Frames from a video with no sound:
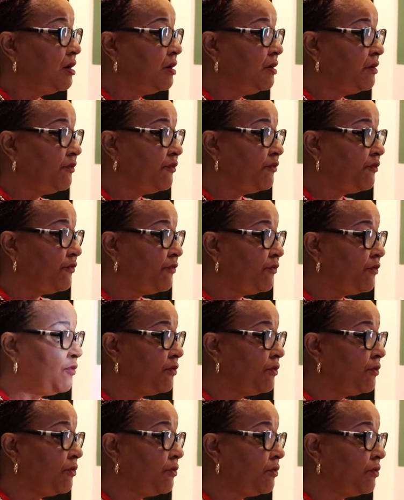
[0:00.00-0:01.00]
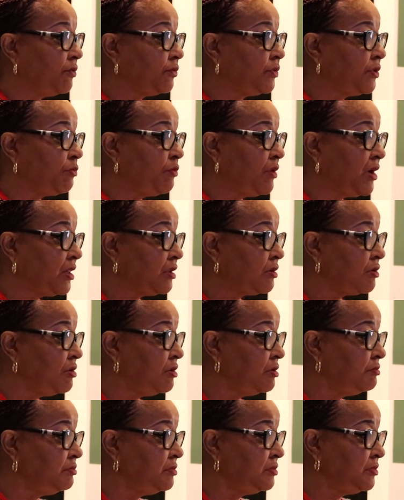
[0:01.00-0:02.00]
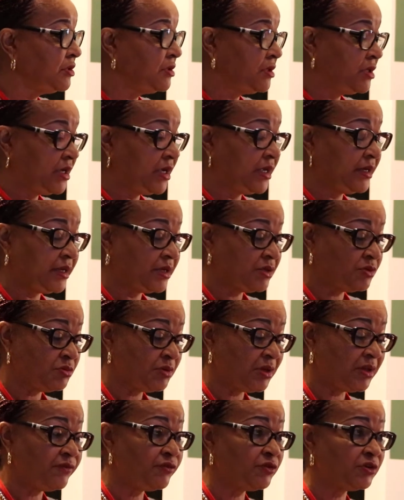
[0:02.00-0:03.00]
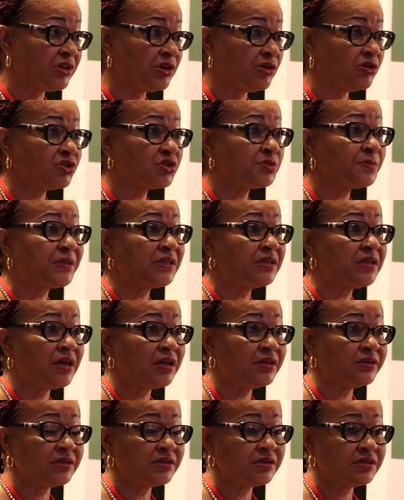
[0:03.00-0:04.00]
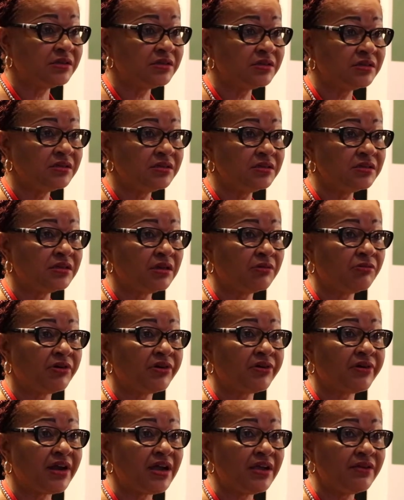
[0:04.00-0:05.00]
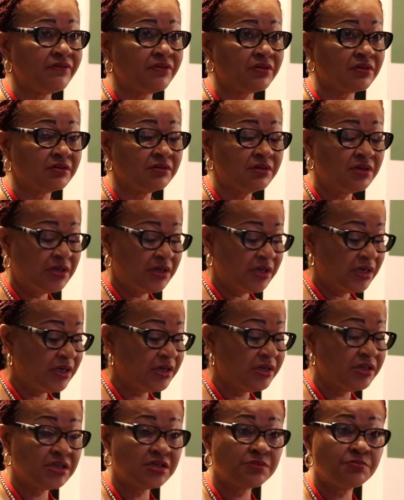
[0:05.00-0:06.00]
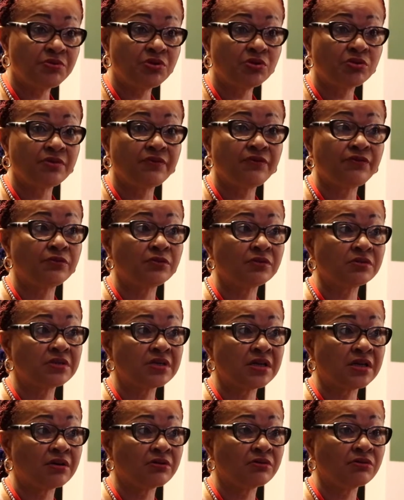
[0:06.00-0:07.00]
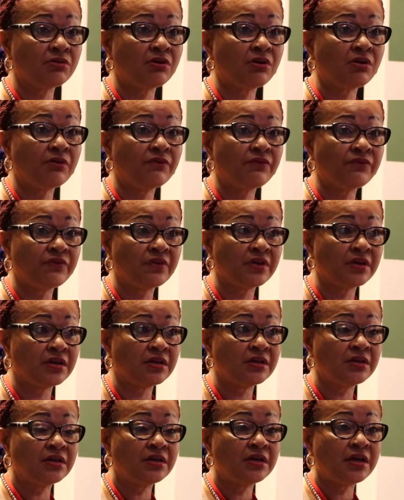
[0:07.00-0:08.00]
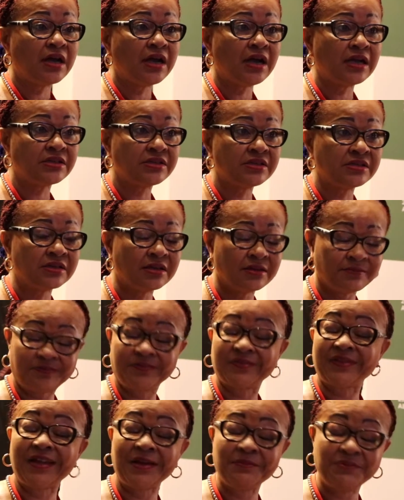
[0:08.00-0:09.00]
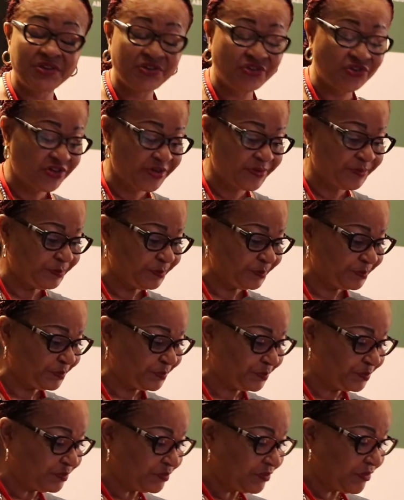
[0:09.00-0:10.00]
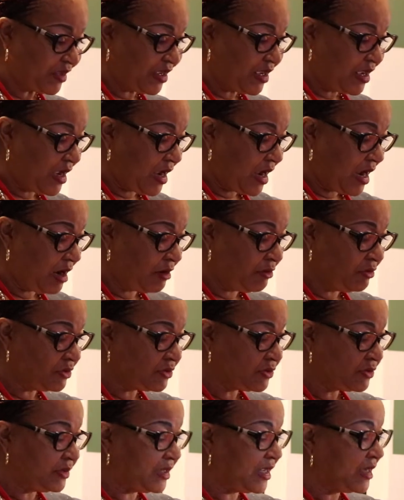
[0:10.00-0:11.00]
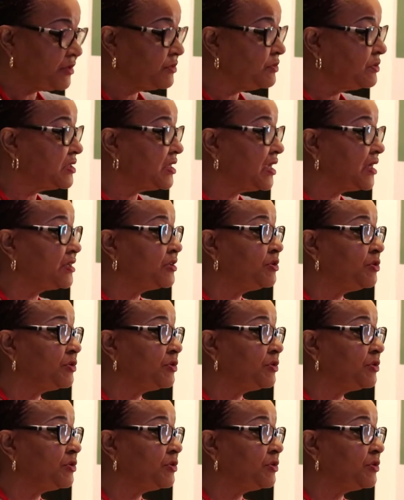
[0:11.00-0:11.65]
for the welcome and as well for the hospitality since our arrival in this beautiful town of Abidjan. I also like to thank the